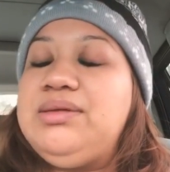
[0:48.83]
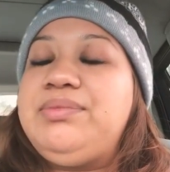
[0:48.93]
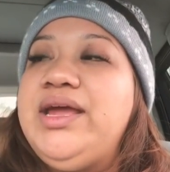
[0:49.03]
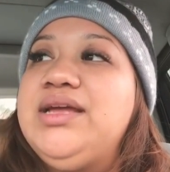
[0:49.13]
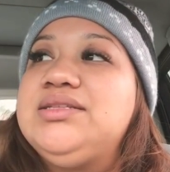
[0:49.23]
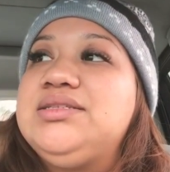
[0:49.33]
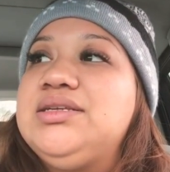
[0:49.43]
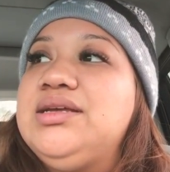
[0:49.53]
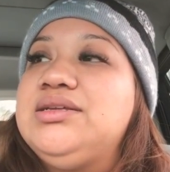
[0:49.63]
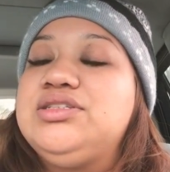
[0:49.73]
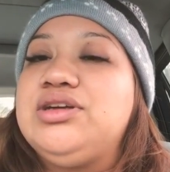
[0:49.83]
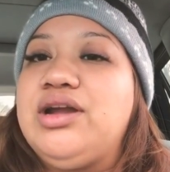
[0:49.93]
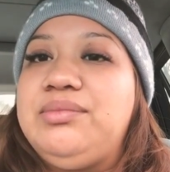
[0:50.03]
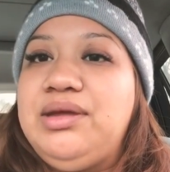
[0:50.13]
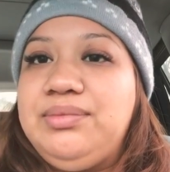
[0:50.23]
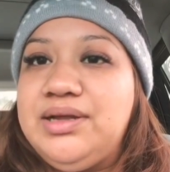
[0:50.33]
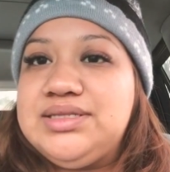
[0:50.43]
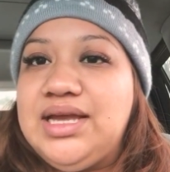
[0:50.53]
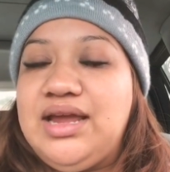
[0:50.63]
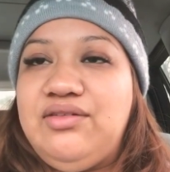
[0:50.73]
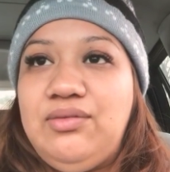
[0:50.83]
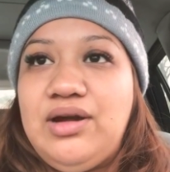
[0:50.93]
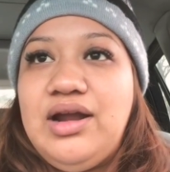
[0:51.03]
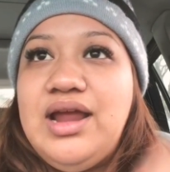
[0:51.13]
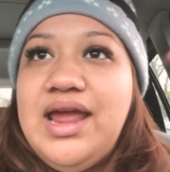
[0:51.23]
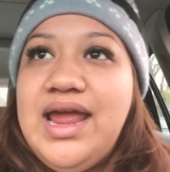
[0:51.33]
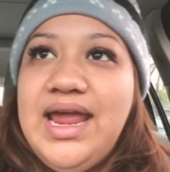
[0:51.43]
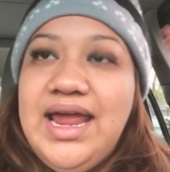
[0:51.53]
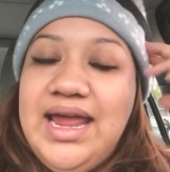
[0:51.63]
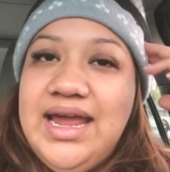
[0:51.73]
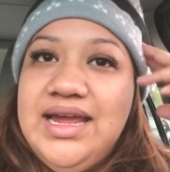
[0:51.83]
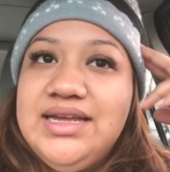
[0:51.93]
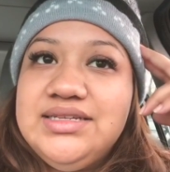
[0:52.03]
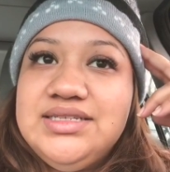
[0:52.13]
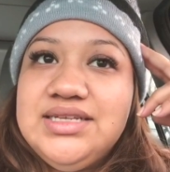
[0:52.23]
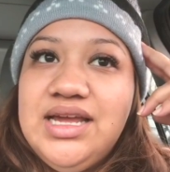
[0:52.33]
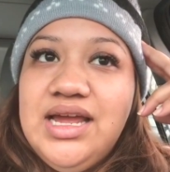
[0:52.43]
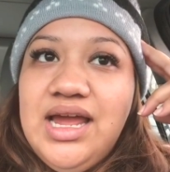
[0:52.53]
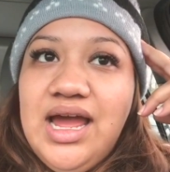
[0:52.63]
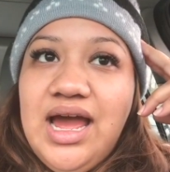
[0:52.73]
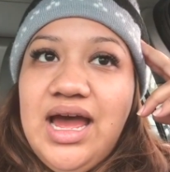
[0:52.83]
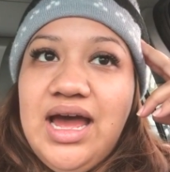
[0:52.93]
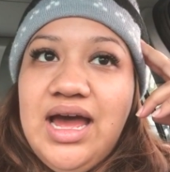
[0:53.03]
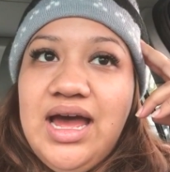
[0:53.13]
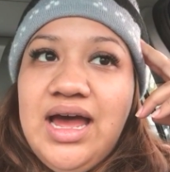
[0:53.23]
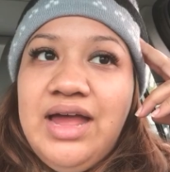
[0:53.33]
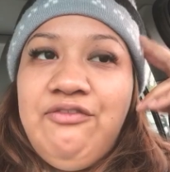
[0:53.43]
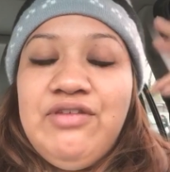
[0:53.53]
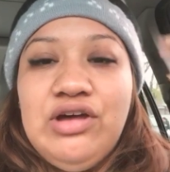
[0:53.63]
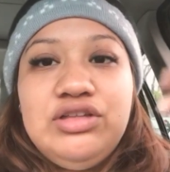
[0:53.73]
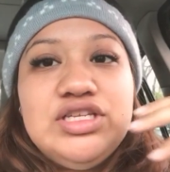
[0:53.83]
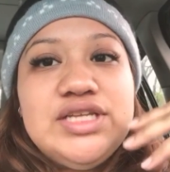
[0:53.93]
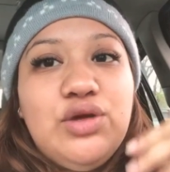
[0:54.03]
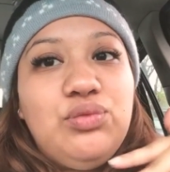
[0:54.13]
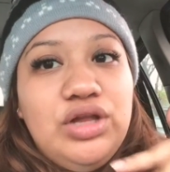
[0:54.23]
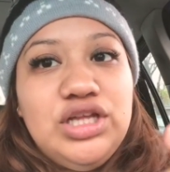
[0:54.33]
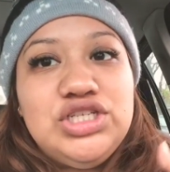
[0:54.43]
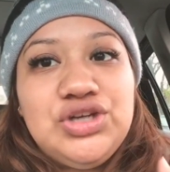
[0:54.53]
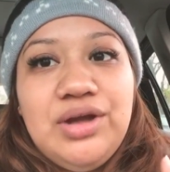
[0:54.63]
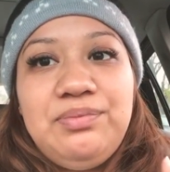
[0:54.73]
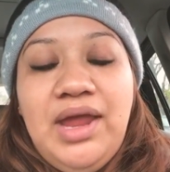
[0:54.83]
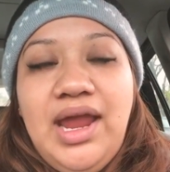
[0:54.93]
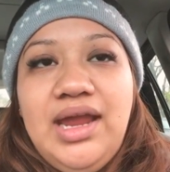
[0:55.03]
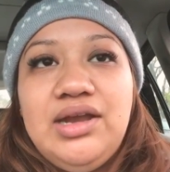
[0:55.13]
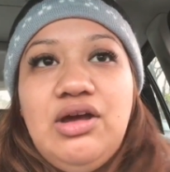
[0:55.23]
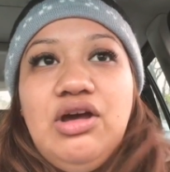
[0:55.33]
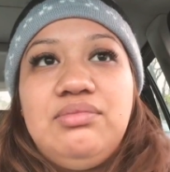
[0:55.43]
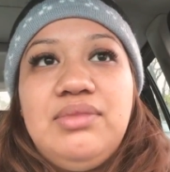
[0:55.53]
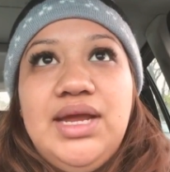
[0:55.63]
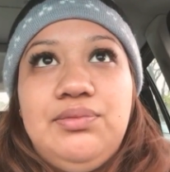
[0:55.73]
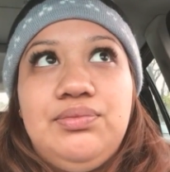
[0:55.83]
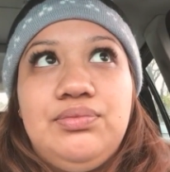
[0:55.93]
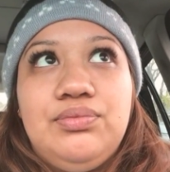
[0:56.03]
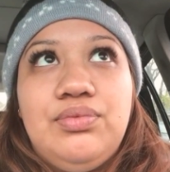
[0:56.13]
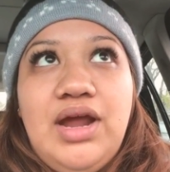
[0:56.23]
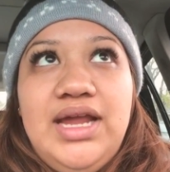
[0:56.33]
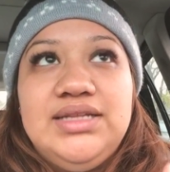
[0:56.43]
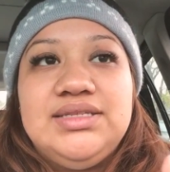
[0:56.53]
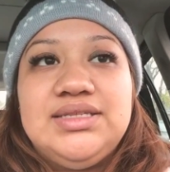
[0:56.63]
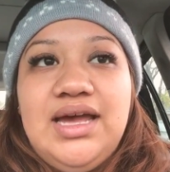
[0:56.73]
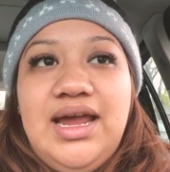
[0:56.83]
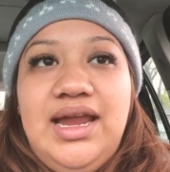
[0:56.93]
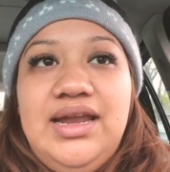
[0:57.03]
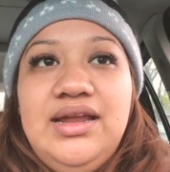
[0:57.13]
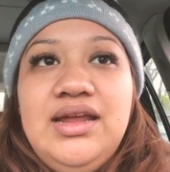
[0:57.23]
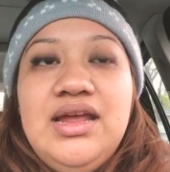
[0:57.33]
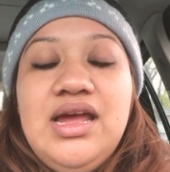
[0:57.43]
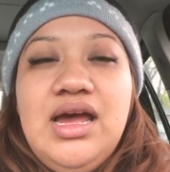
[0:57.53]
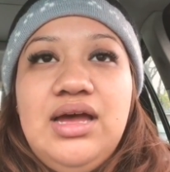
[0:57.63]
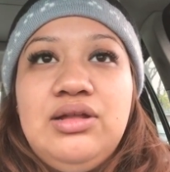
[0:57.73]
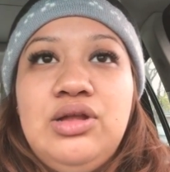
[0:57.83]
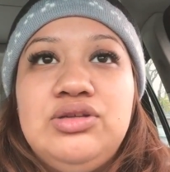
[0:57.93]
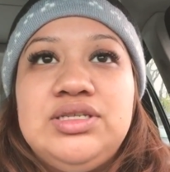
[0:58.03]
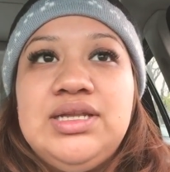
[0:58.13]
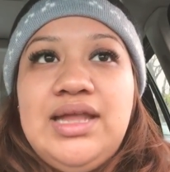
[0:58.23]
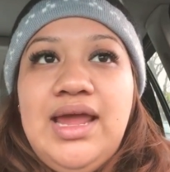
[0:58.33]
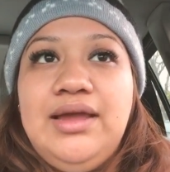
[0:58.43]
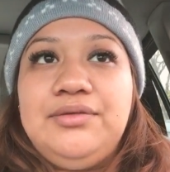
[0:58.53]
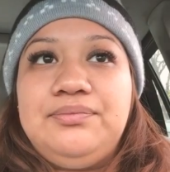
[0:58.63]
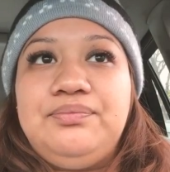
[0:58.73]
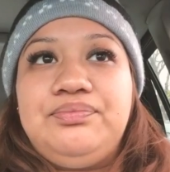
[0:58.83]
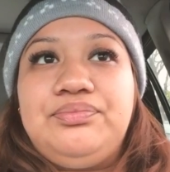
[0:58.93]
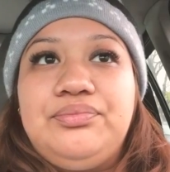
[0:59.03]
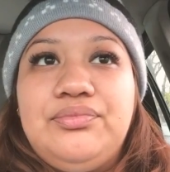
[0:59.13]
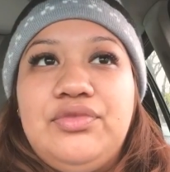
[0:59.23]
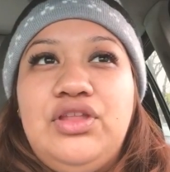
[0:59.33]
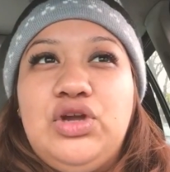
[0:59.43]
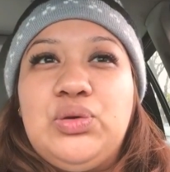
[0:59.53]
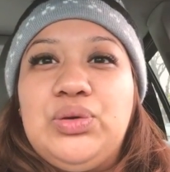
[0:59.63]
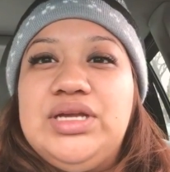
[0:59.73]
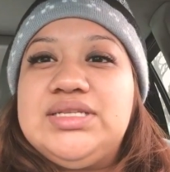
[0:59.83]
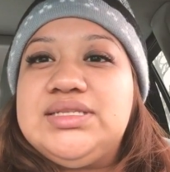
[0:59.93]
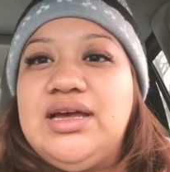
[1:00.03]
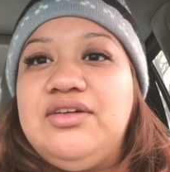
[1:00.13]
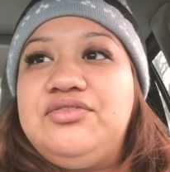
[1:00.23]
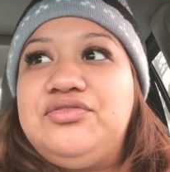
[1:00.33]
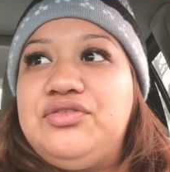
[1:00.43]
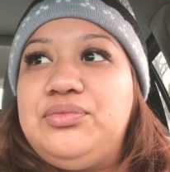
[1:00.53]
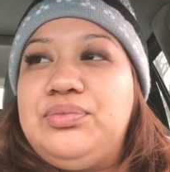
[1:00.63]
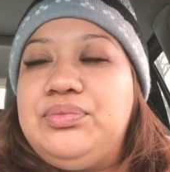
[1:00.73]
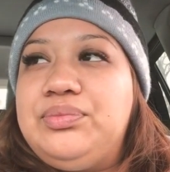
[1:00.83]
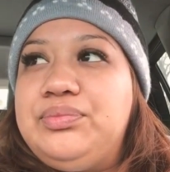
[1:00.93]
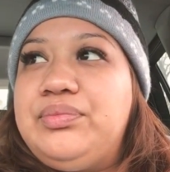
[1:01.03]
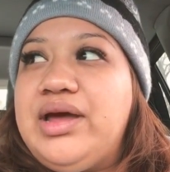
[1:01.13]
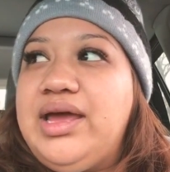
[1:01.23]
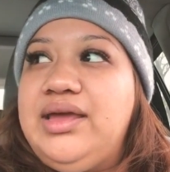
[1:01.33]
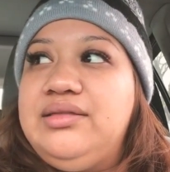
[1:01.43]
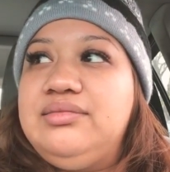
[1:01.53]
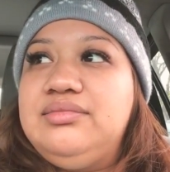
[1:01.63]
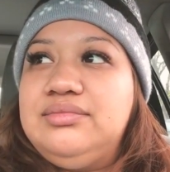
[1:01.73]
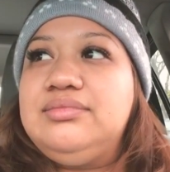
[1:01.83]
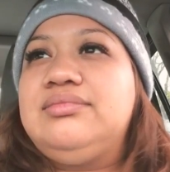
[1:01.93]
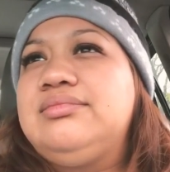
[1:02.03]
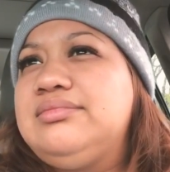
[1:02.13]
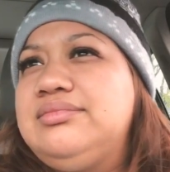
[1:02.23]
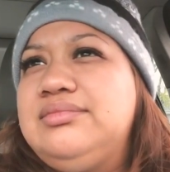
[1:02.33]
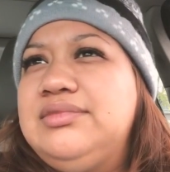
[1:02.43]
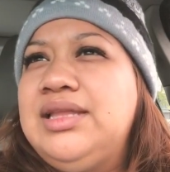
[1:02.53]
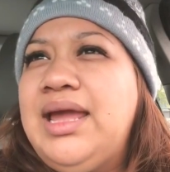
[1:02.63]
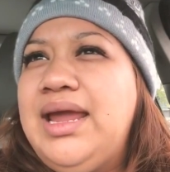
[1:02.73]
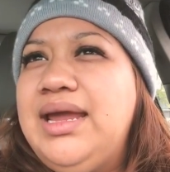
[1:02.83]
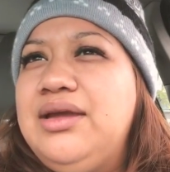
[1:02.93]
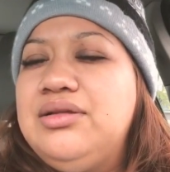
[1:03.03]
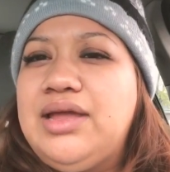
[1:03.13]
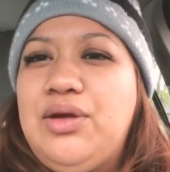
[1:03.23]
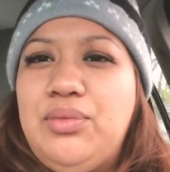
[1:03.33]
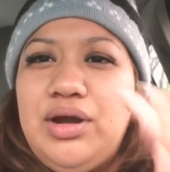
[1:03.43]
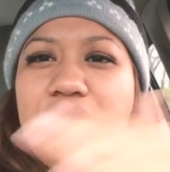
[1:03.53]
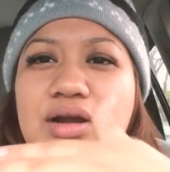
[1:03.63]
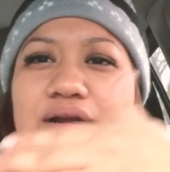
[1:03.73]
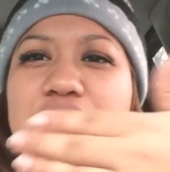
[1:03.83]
pants. Sorry, my brain's like everywhere. And I felt this like really sharp pain on my right side, close to like the crease of my leg, like where